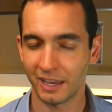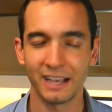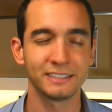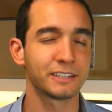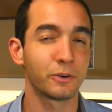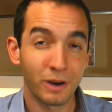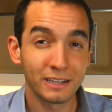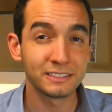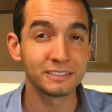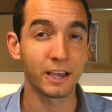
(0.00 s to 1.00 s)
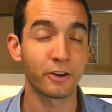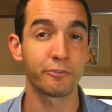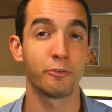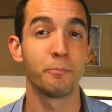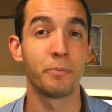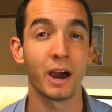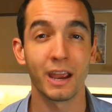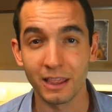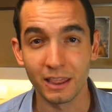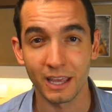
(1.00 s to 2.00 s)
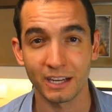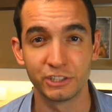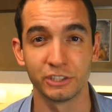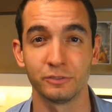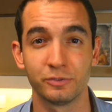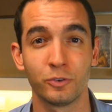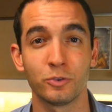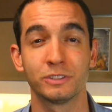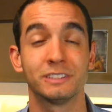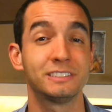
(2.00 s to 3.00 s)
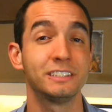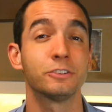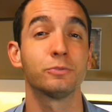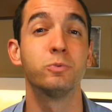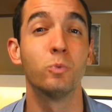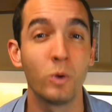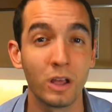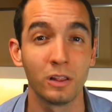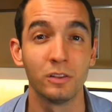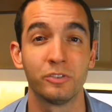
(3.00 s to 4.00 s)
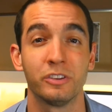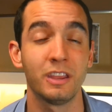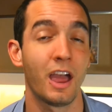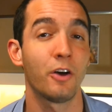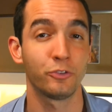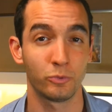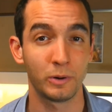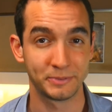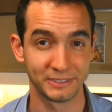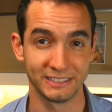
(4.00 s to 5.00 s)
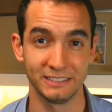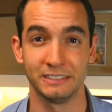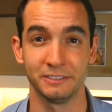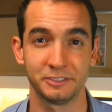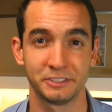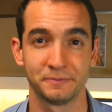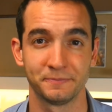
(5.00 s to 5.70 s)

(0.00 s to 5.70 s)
case arises out of a by-election for the seat of Wills in the House of Representatives.